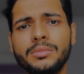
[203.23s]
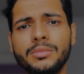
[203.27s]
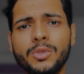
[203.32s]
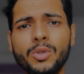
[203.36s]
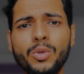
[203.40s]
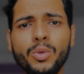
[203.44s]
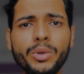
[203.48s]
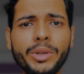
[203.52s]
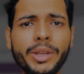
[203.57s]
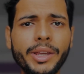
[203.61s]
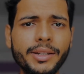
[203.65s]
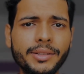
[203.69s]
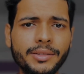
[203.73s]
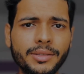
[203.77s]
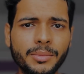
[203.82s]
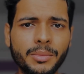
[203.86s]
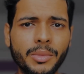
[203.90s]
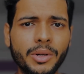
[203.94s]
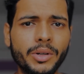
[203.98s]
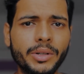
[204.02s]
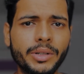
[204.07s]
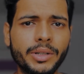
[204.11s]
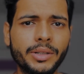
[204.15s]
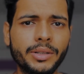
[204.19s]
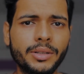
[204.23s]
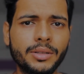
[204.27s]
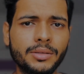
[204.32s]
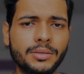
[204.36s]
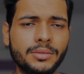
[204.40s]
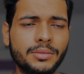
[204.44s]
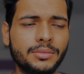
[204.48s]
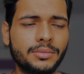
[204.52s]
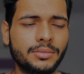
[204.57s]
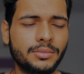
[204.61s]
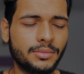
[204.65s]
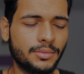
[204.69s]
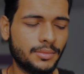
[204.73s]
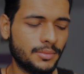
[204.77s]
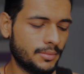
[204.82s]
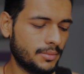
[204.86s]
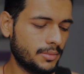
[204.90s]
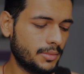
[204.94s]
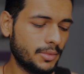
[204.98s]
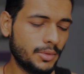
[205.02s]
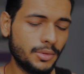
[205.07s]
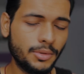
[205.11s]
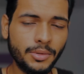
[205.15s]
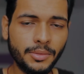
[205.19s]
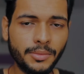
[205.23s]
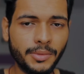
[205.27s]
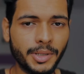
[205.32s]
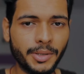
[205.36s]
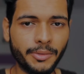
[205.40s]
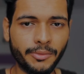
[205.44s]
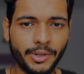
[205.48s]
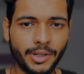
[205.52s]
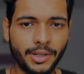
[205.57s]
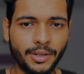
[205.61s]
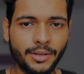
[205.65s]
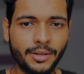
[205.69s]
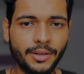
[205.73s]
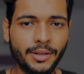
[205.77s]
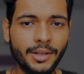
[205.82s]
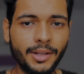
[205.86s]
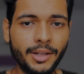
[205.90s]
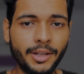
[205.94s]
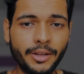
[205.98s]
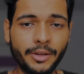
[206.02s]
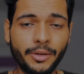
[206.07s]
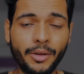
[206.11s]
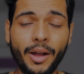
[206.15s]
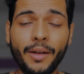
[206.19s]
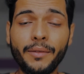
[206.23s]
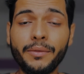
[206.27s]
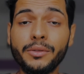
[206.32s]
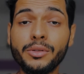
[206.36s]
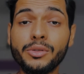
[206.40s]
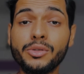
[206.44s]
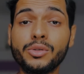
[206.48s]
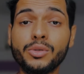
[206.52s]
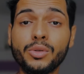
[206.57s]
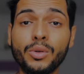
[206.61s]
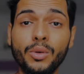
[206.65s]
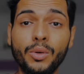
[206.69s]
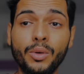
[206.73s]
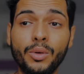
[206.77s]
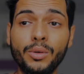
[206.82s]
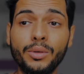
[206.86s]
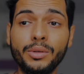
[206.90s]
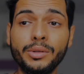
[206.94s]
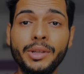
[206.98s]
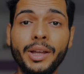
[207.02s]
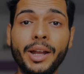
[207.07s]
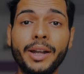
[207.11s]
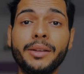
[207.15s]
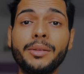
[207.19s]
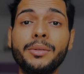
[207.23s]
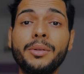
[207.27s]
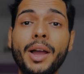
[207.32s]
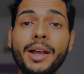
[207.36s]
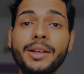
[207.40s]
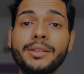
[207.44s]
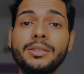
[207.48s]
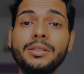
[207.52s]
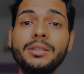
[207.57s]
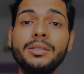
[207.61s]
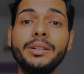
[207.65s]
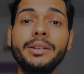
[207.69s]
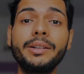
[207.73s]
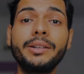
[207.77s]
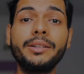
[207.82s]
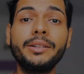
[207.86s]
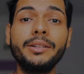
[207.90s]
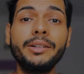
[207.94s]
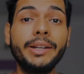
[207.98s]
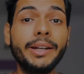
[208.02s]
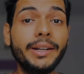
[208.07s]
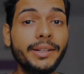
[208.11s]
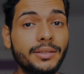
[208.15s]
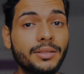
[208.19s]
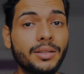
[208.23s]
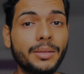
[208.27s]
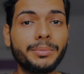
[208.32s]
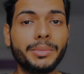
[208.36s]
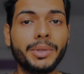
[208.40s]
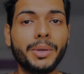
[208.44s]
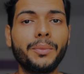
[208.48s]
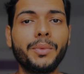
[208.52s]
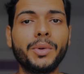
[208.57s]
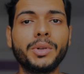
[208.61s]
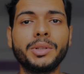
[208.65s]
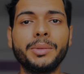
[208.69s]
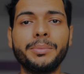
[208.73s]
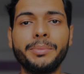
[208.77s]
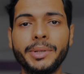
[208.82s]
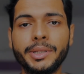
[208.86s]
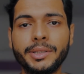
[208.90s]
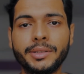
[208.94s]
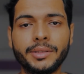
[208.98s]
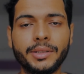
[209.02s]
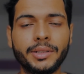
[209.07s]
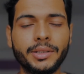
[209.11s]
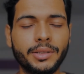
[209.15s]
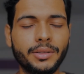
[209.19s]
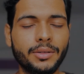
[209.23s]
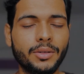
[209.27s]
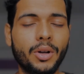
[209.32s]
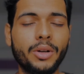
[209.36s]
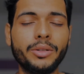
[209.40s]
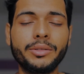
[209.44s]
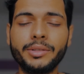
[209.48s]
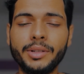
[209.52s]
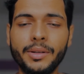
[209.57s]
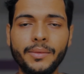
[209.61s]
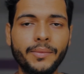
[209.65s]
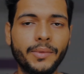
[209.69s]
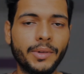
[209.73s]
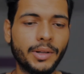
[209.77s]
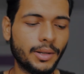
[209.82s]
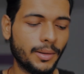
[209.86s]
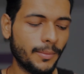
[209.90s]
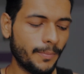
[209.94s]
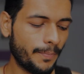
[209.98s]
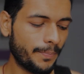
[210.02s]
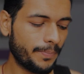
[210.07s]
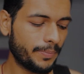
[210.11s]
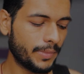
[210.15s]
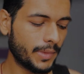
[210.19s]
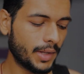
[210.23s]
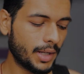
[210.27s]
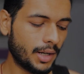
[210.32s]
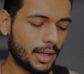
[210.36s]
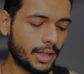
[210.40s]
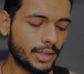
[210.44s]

Who cares about it? No one will. You have to show that you actually did something for the business or someone.